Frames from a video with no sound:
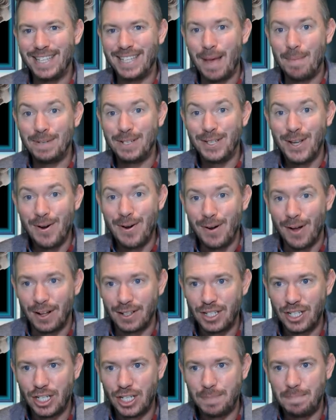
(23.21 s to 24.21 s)
episode on
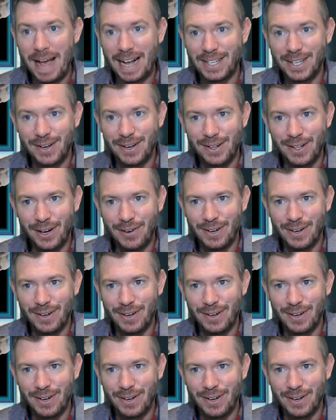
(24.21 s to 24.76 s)
spectacle and